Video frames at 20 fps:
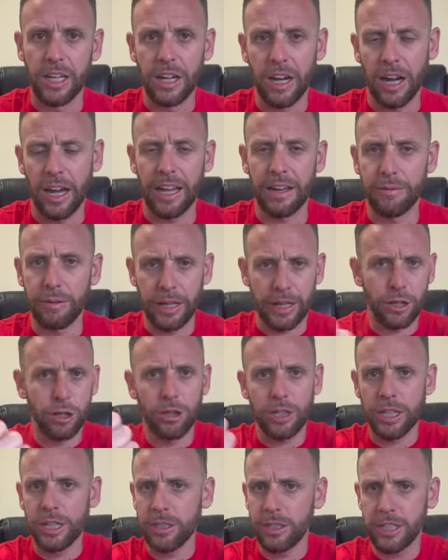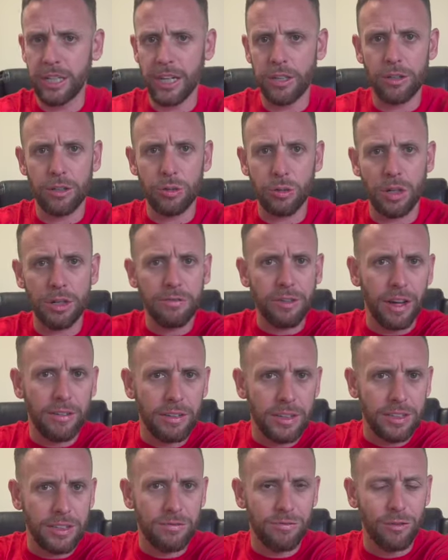I have like hooking together
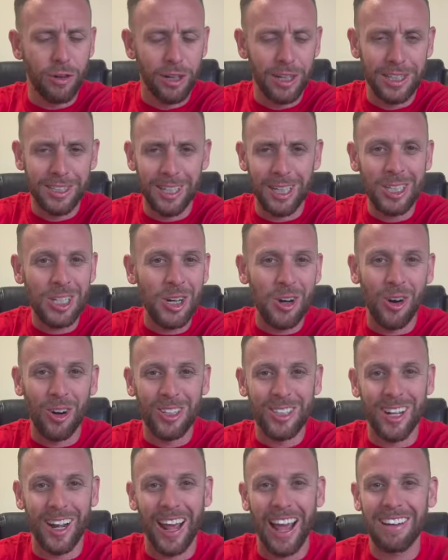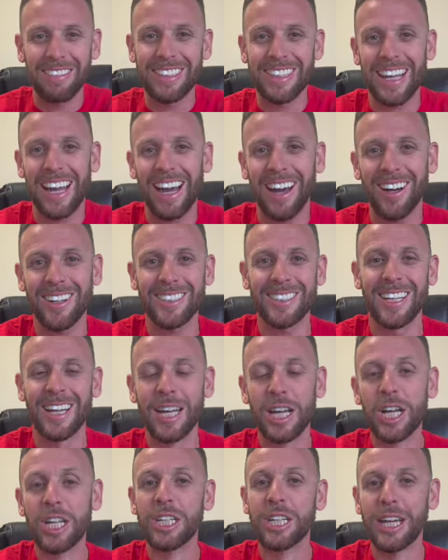25-foot extension cords that I have at the house
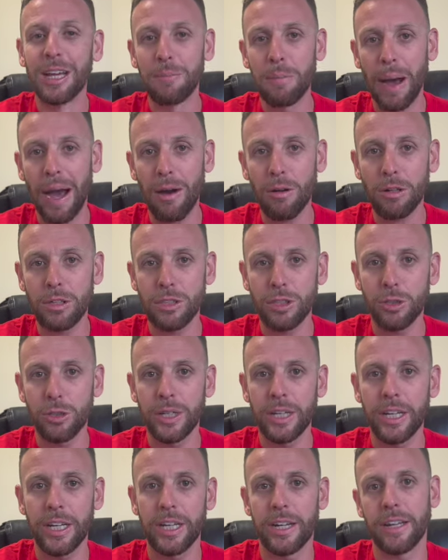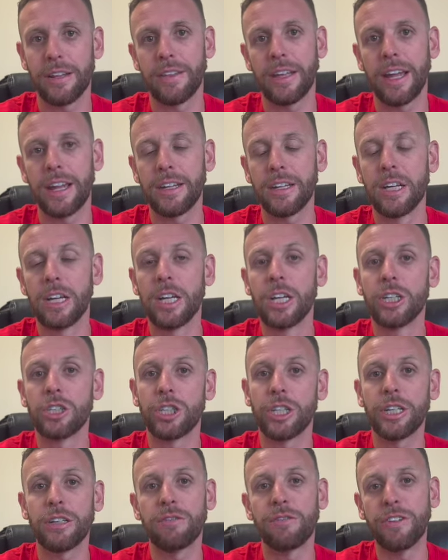to get power to it. And then
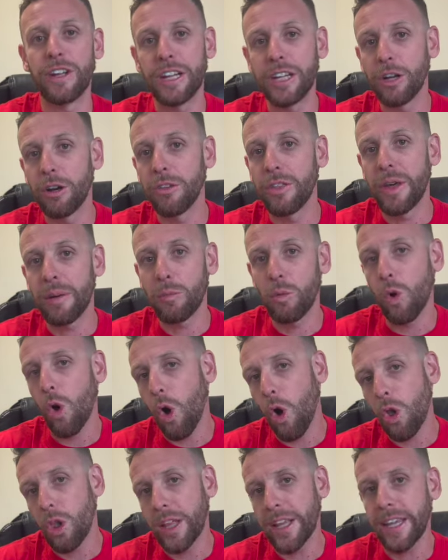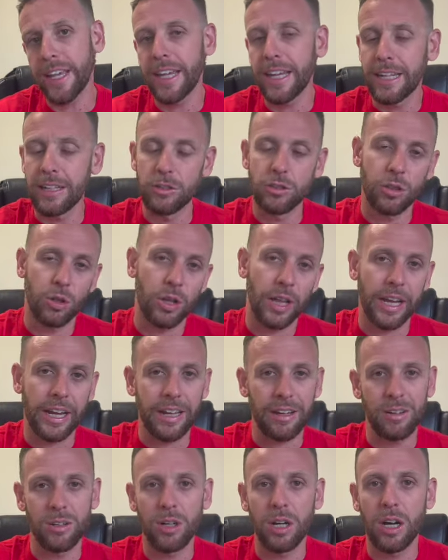she had videoed them rolling it. And so
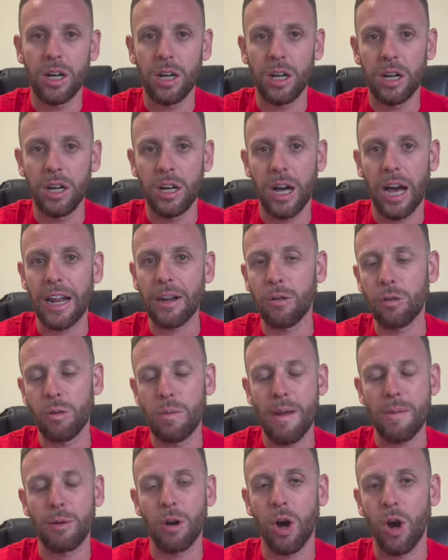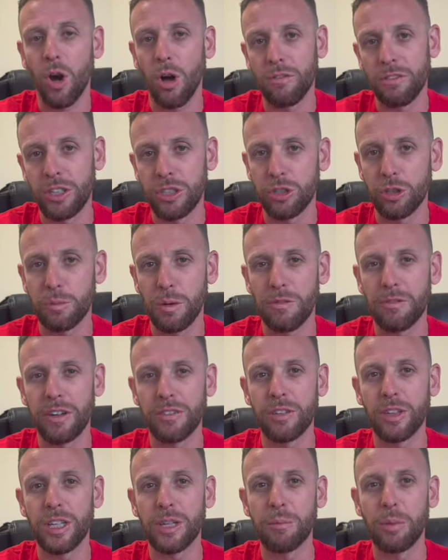like, I don't remember all this super
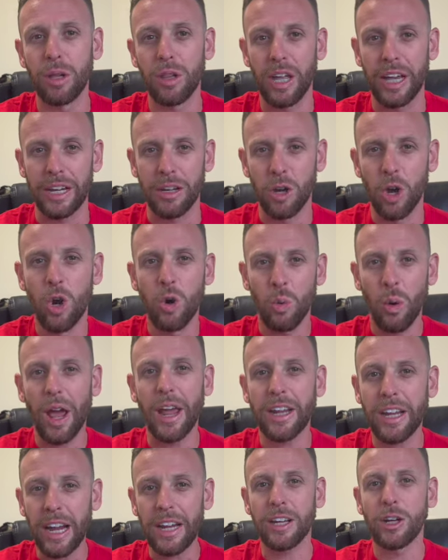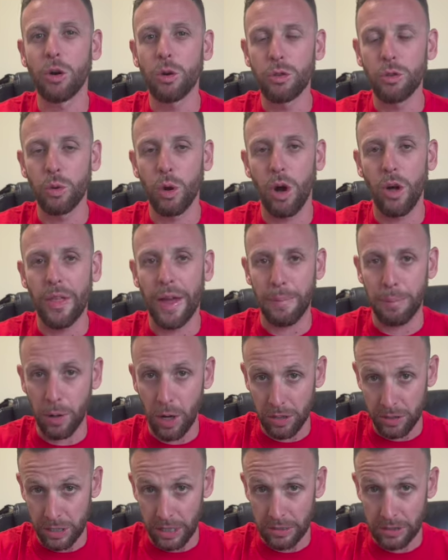vividly, but like, right, kind of going through all that
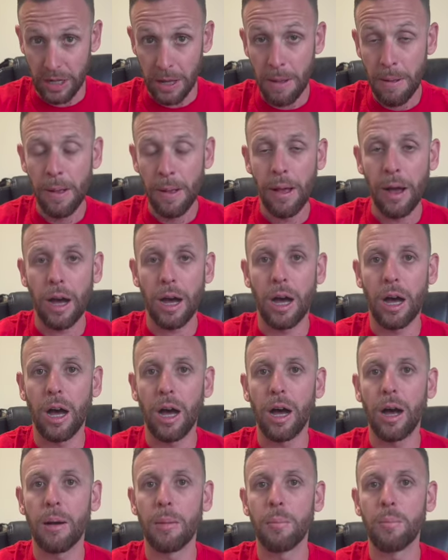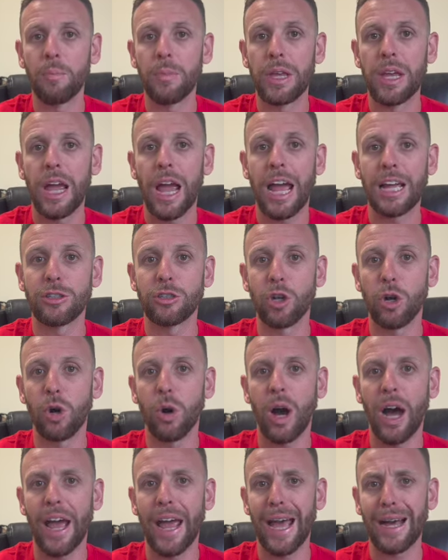process. And so
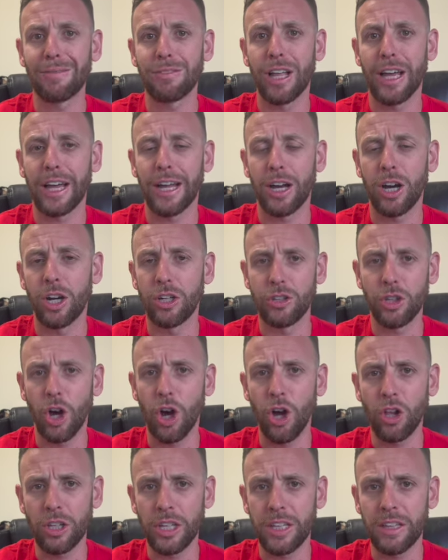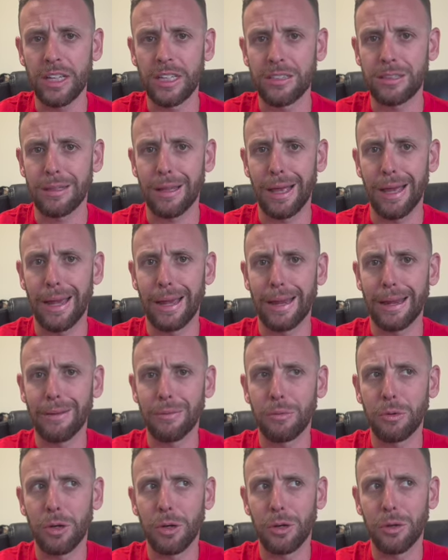I have like a dolly that's like
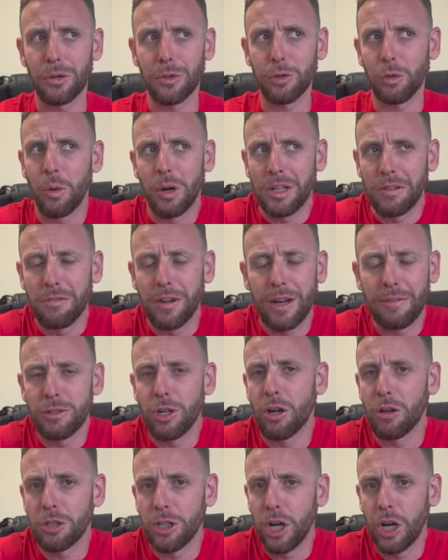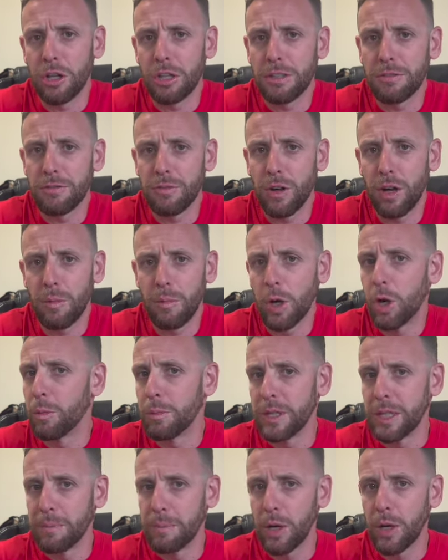a $25 dolly from Home
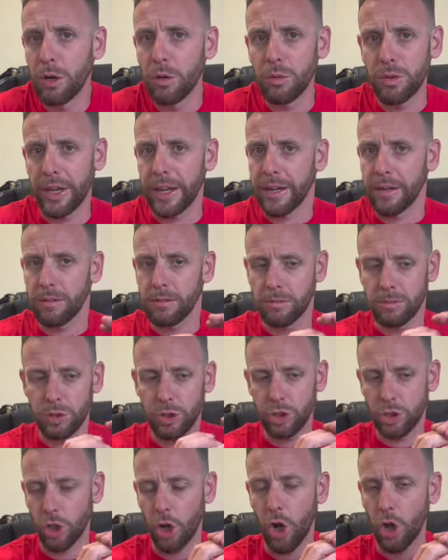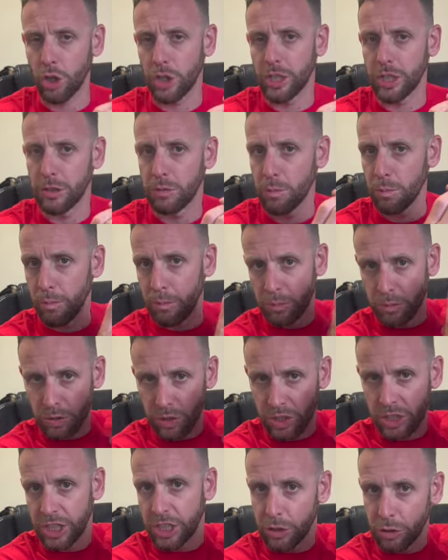Depot with like solid
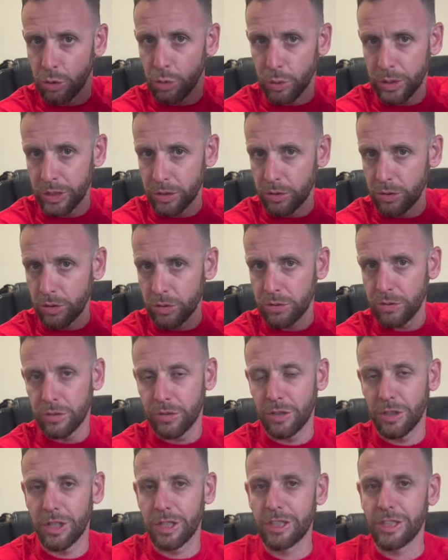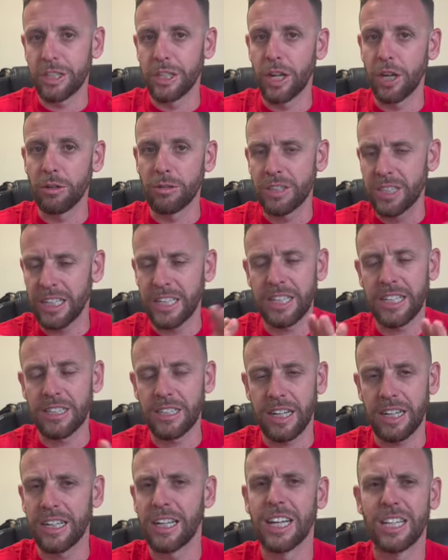steel wheels, teeny
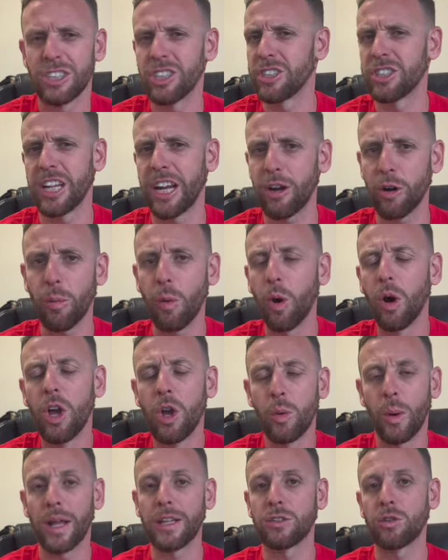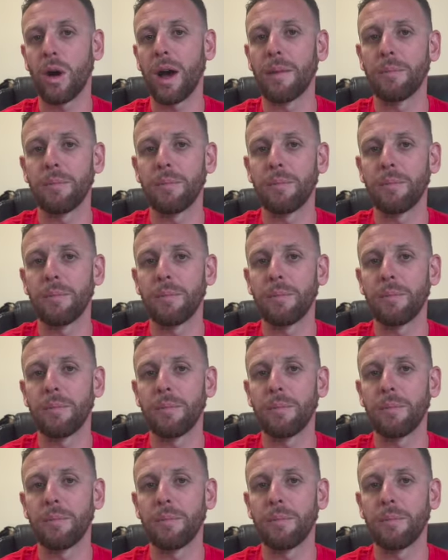tiny, just terrible, right? So I'm